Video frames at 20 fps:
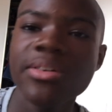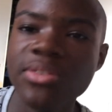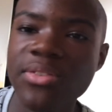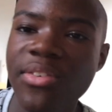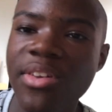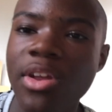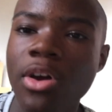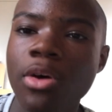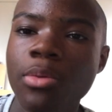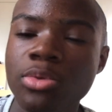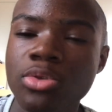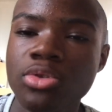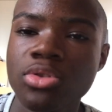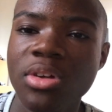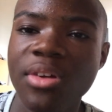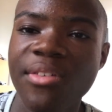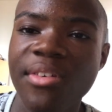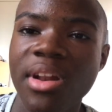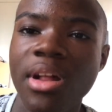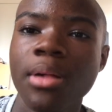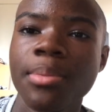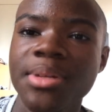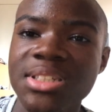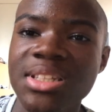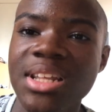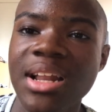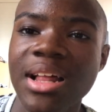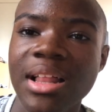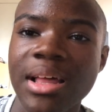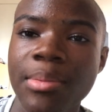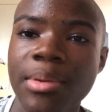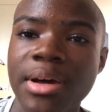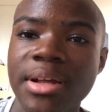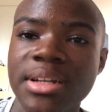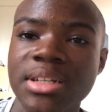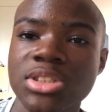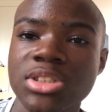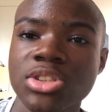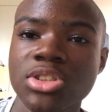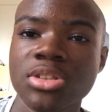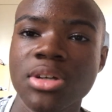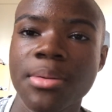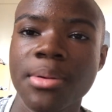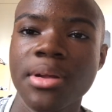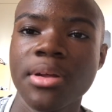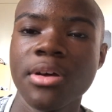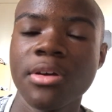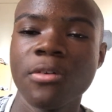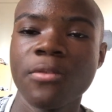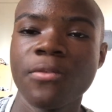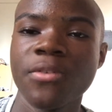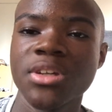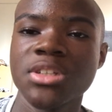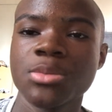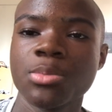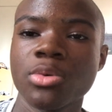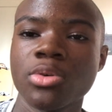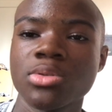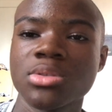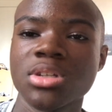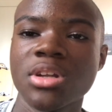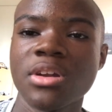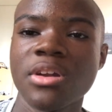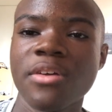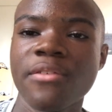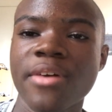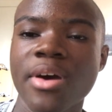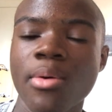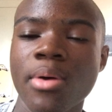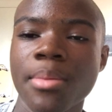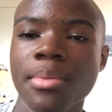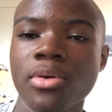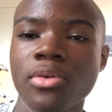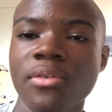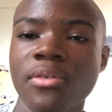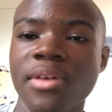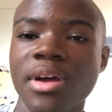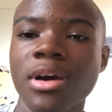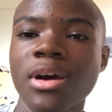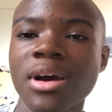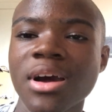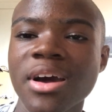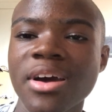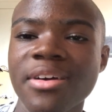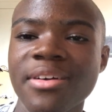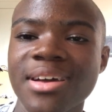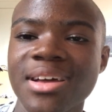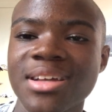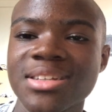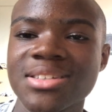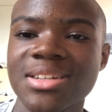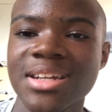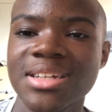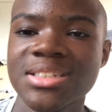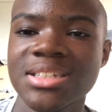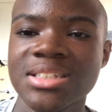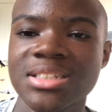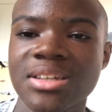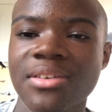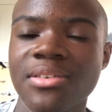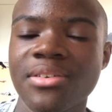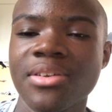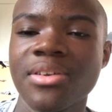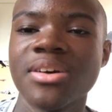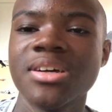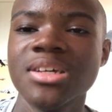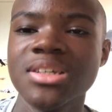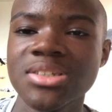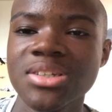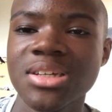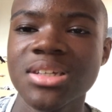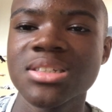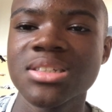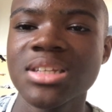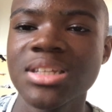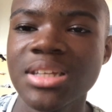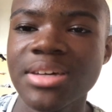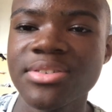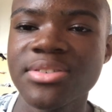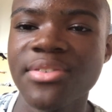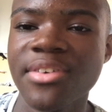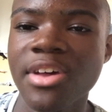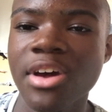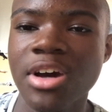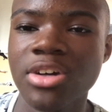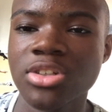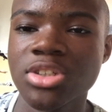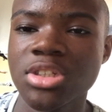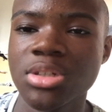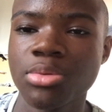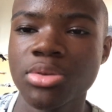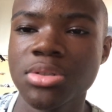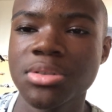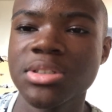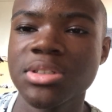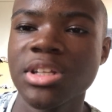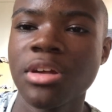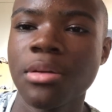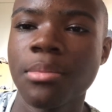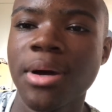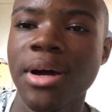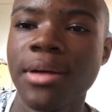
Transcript: that was the video. Hope you enjoyed the video. Please hit that like button and subscribe button. I don't know if your mom's getting notified when I upload a new video. Comment your ass and I'll say a video. So anyways, that was the video. I'll see you later.